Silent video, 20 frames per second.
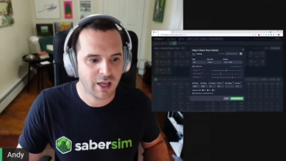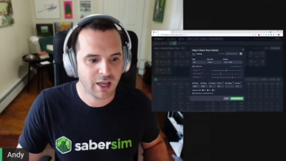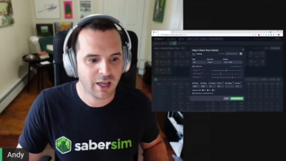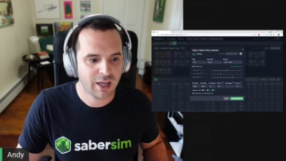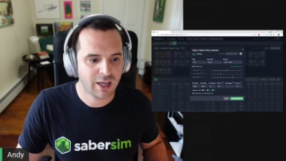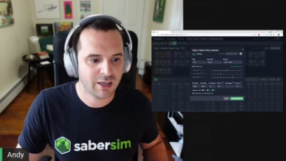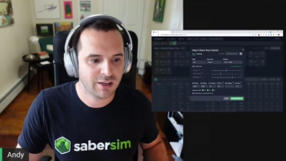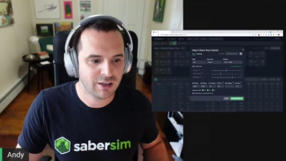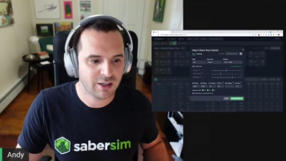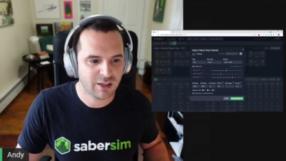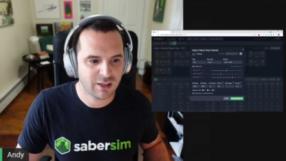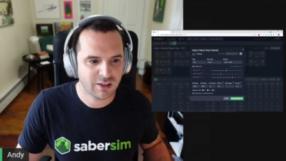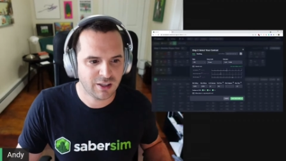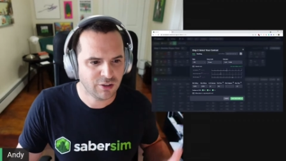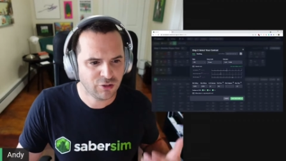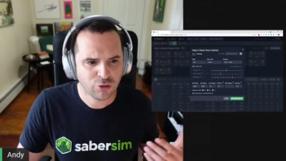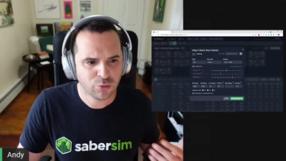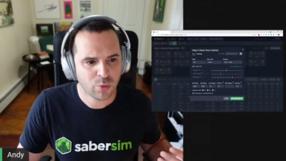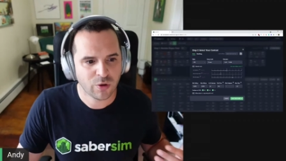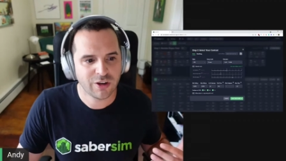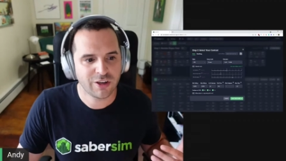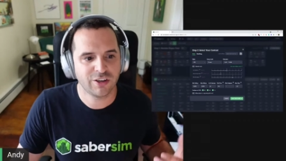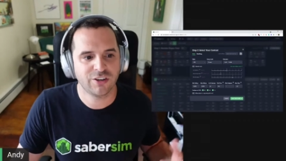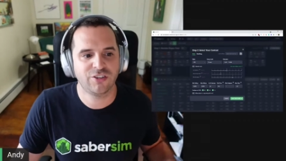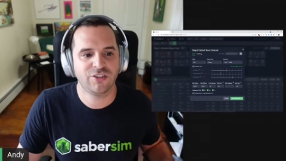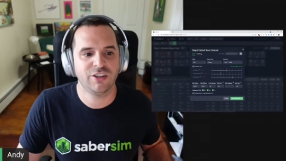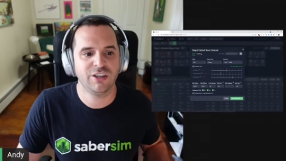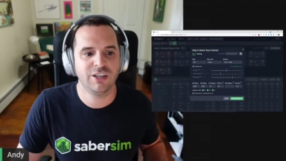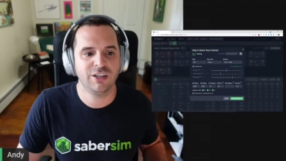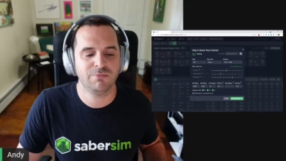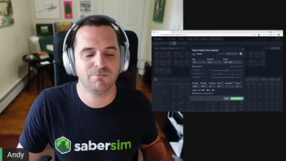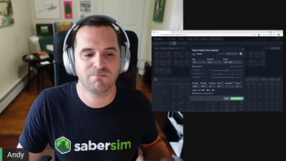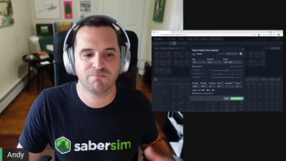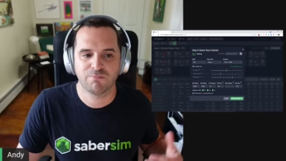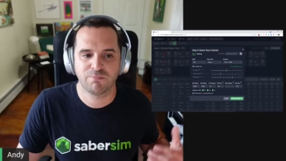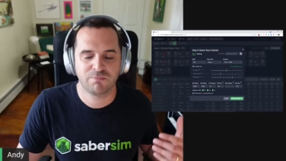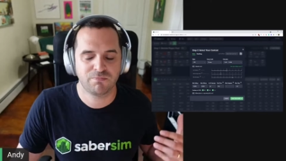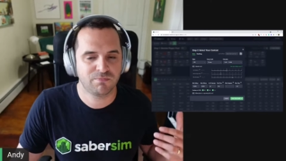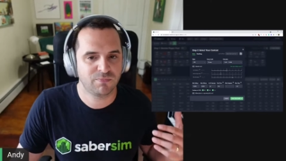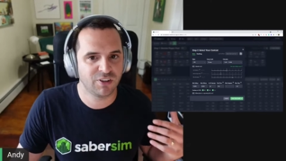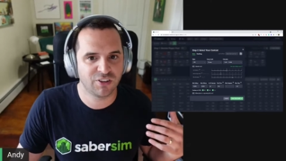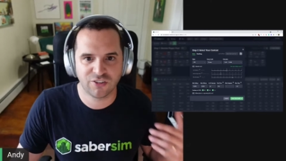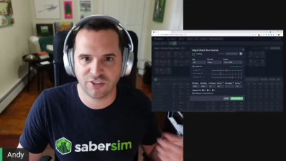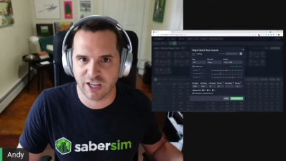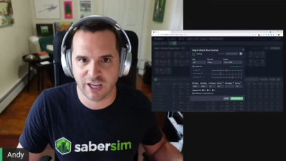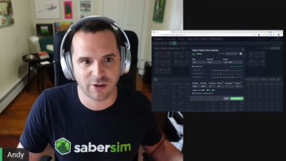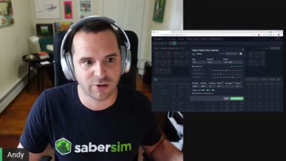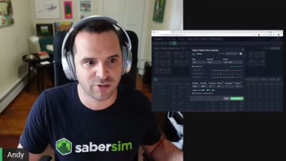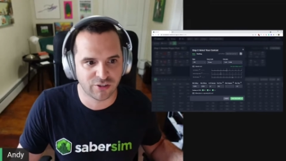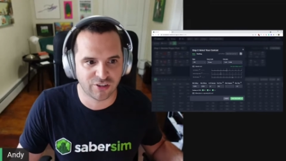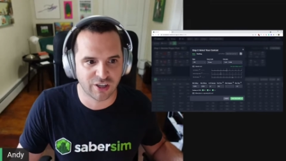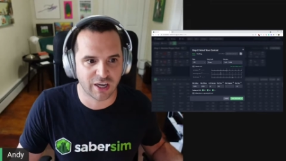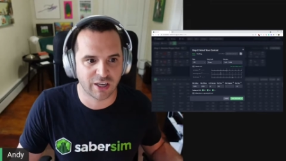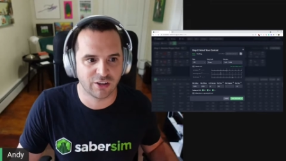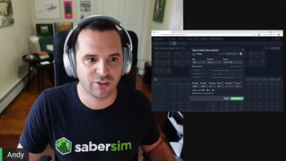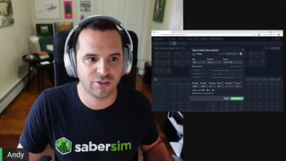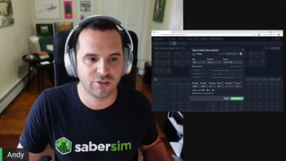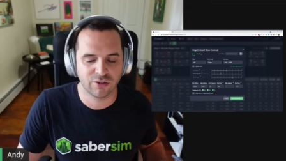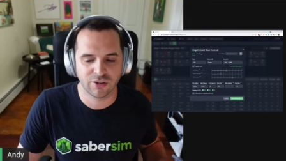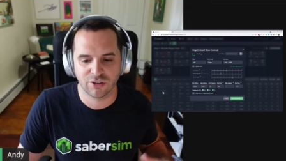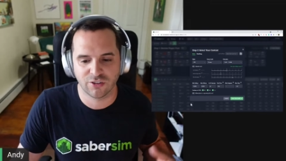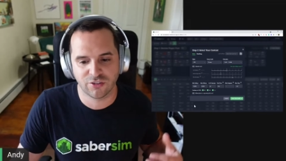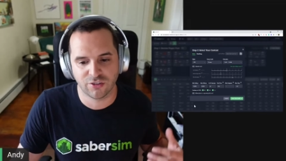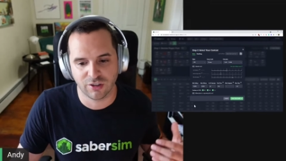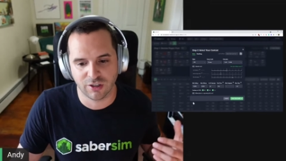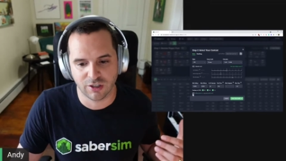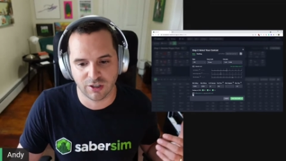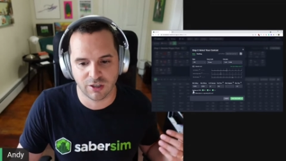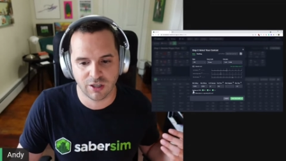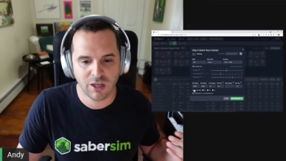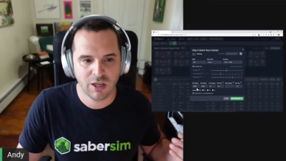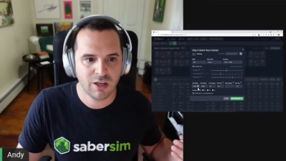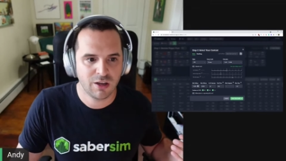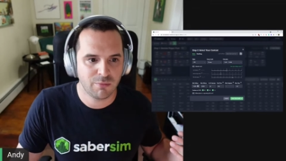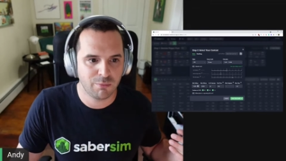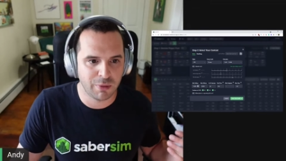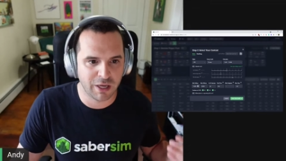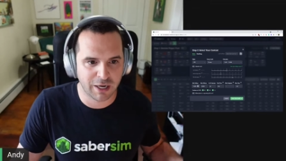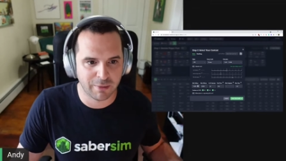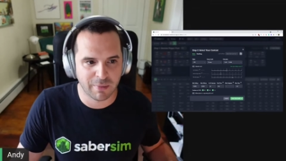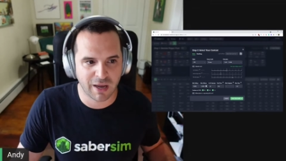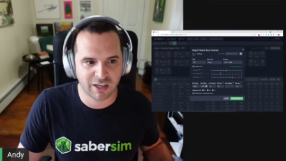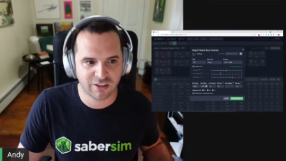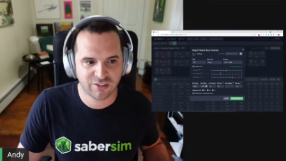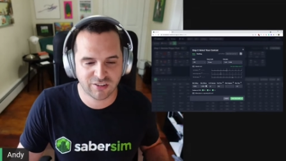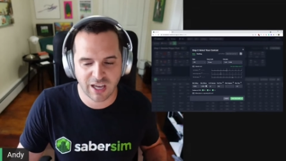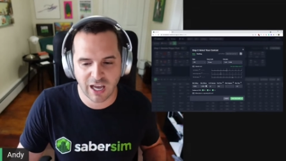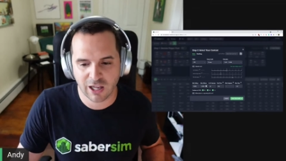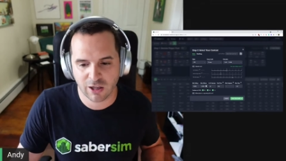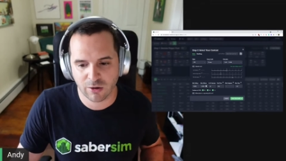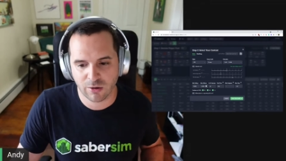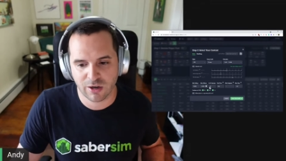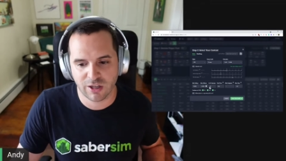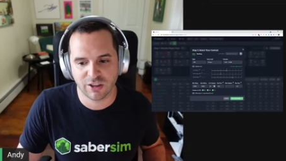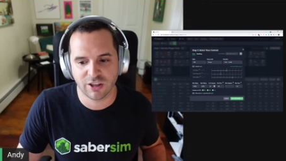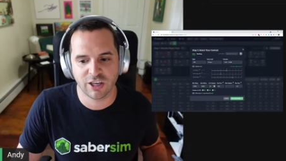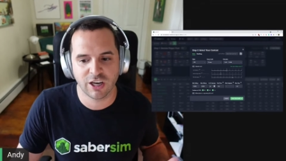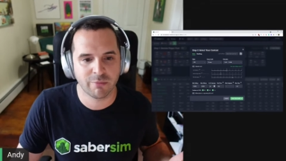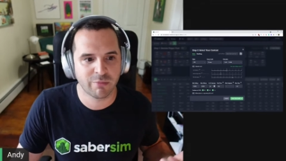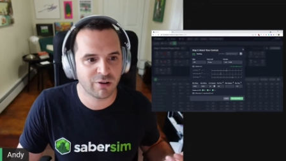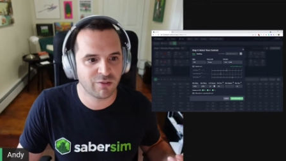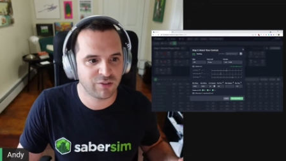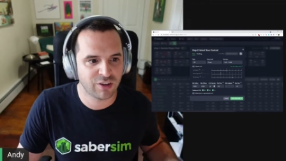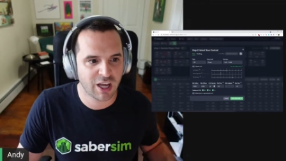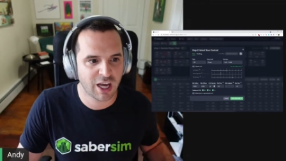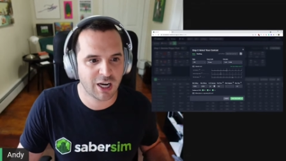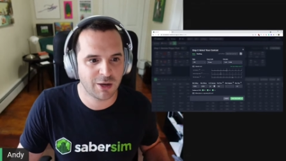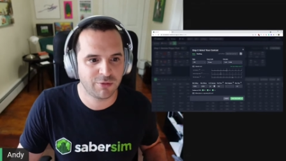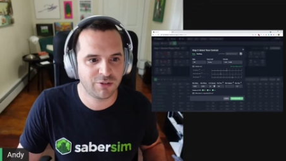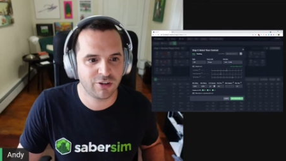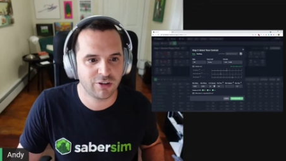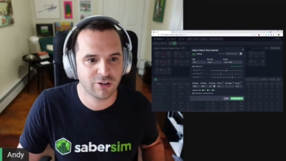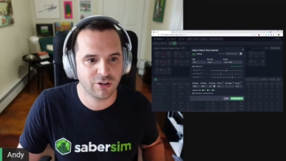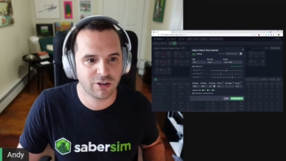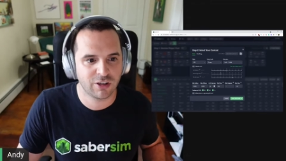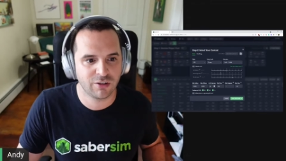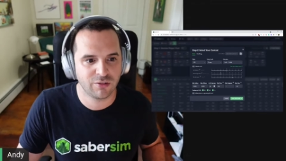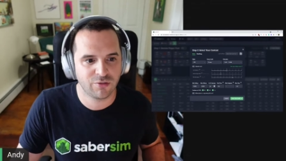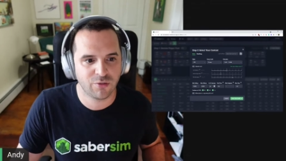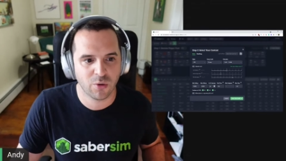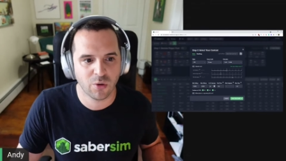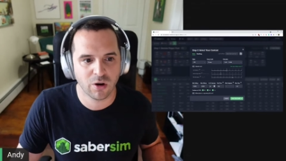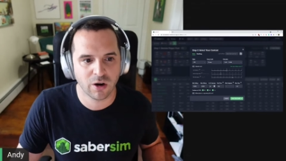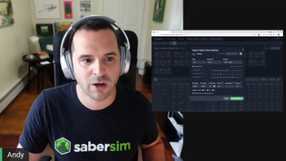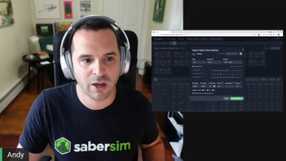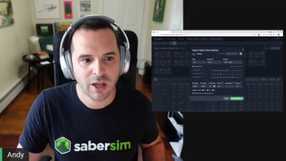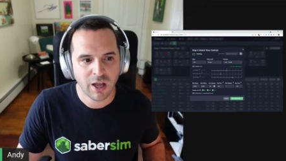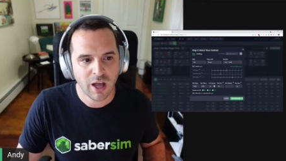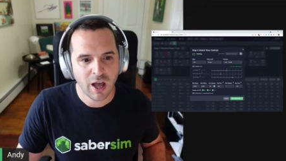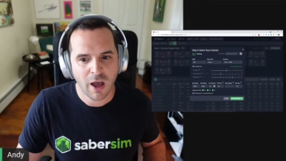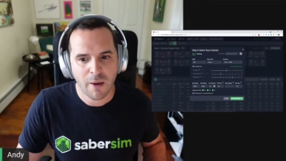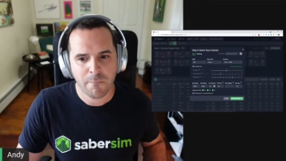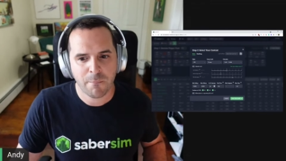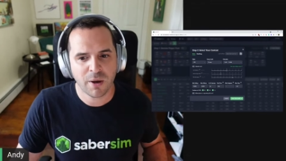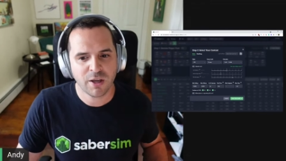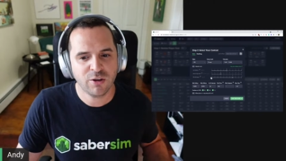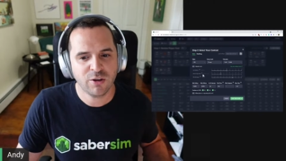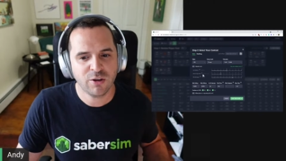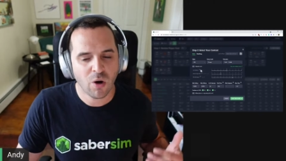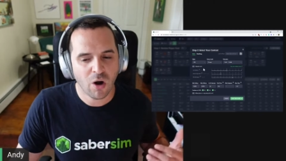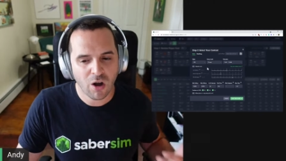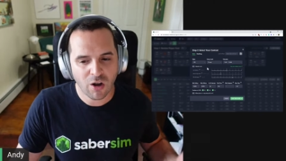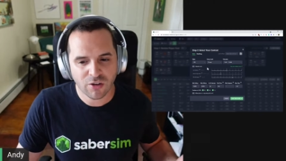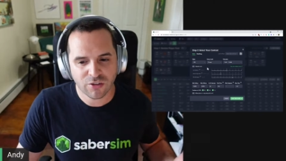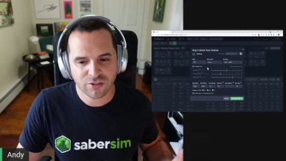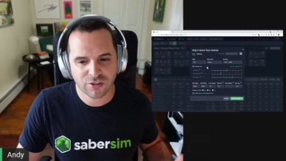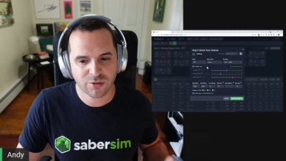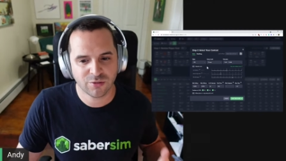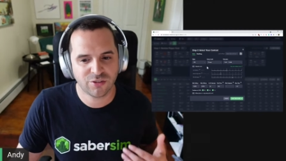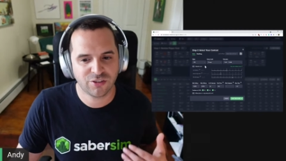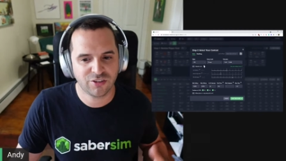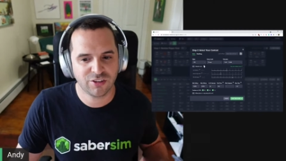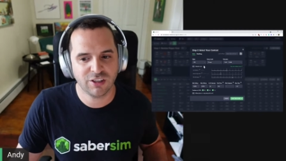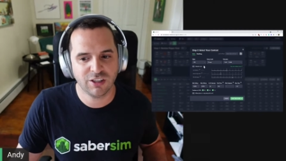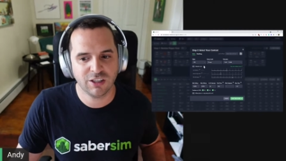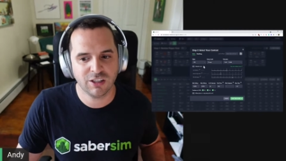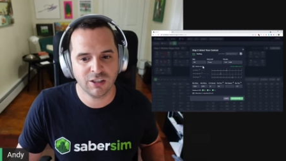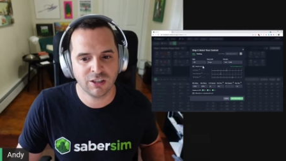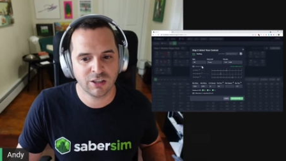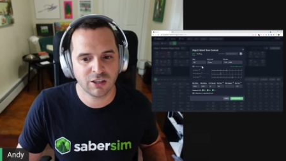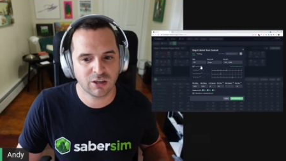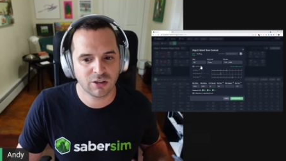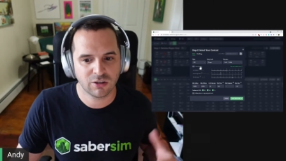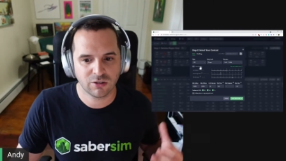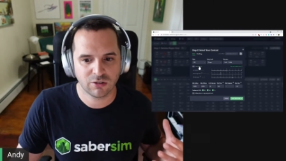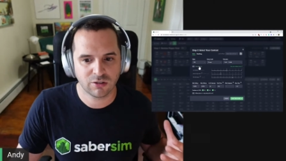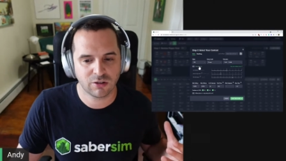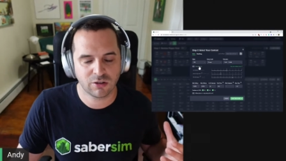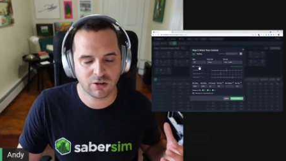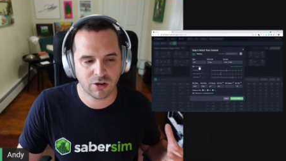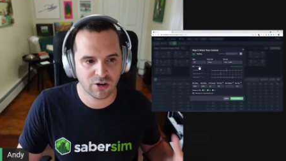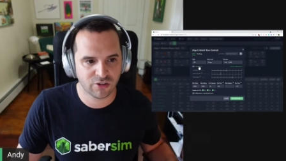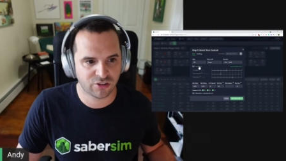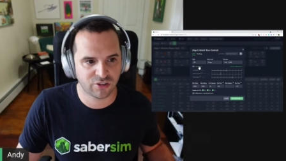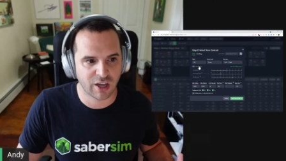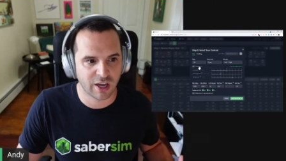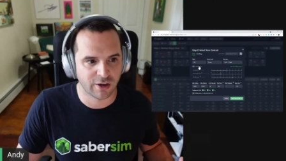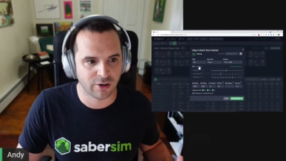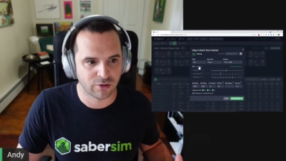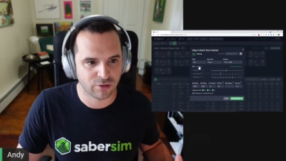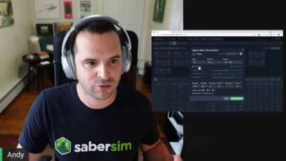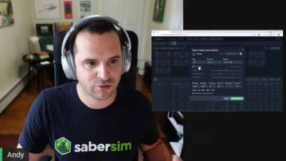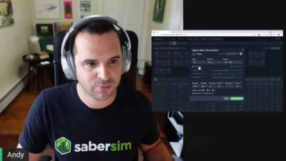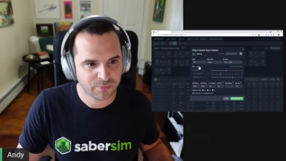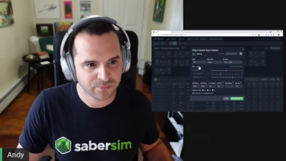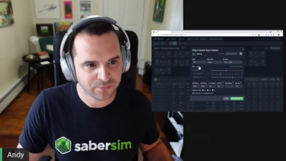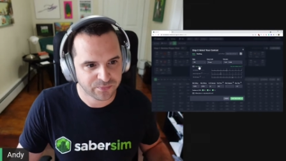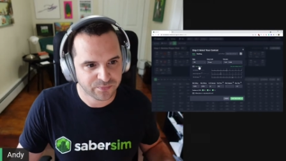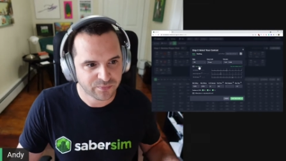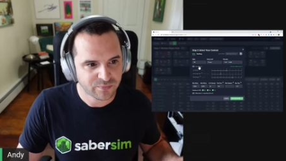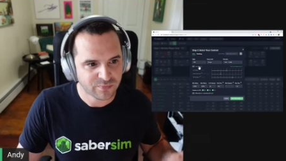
And this is where you're going to see the standard settings. You're going to see min and max salary, the number of lineups you're looking for, but you also see our sliders.